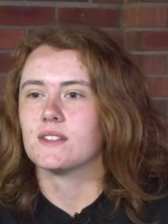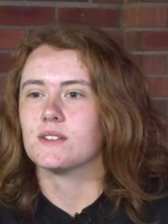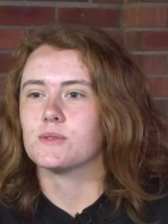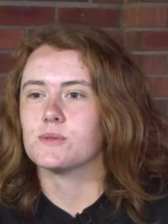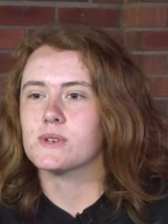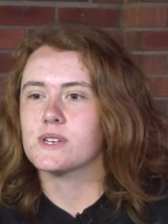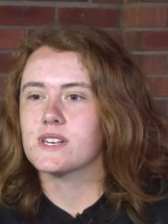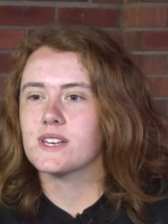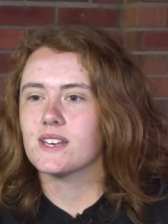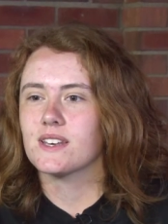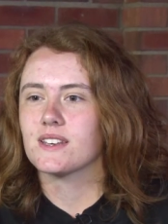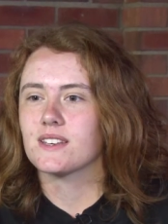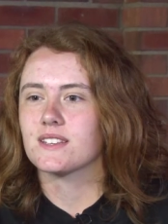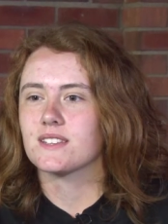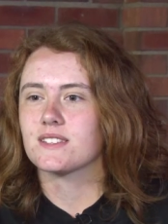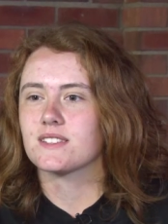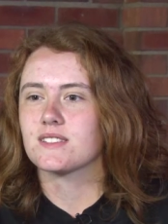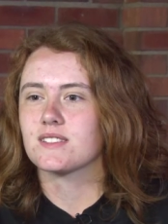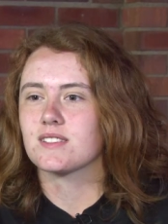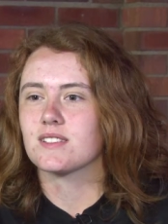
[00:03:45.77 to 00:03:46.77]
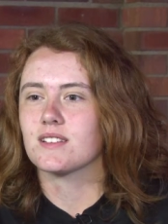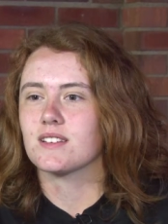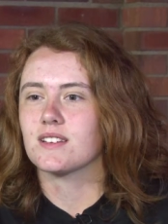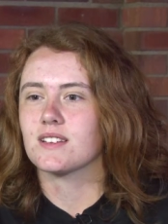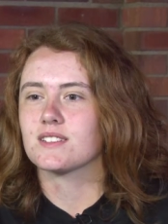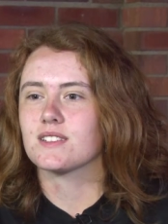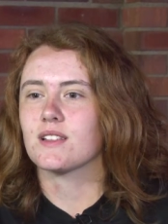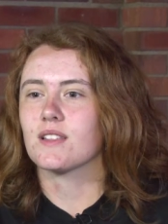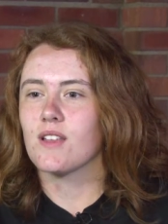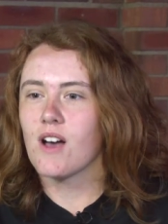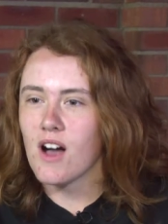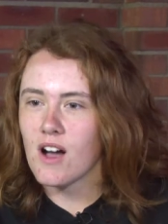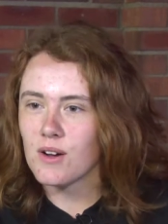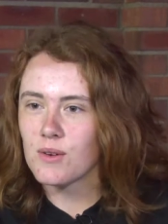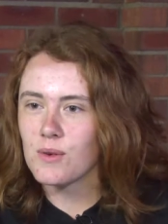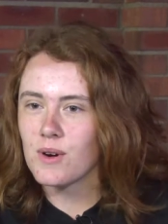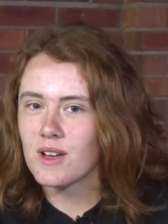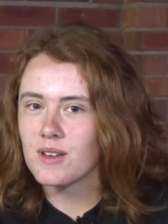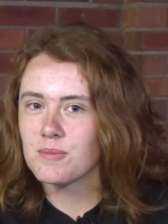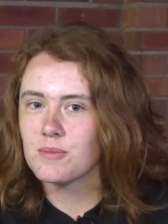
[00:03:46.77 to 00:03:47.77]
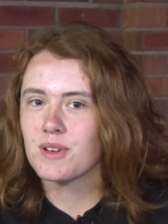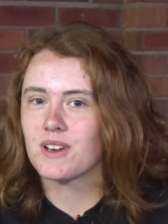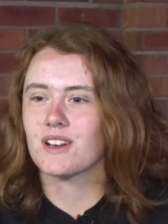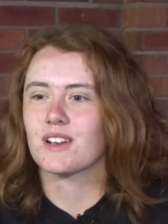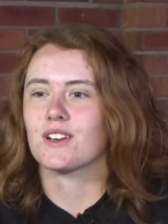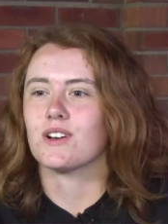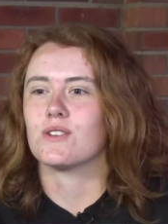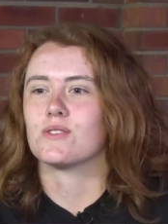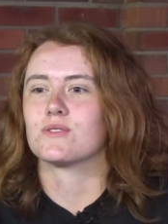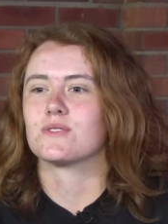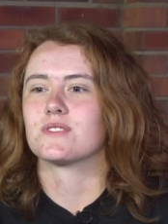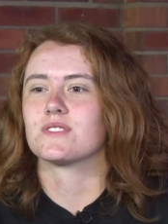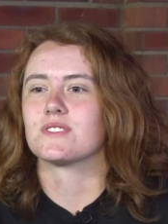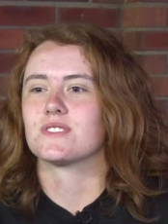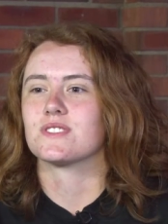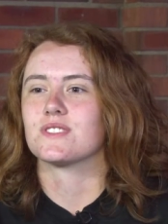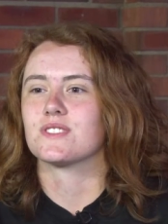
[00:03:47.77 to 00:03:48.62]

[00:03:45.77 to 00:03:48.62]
The week is, it's a long one, but it goes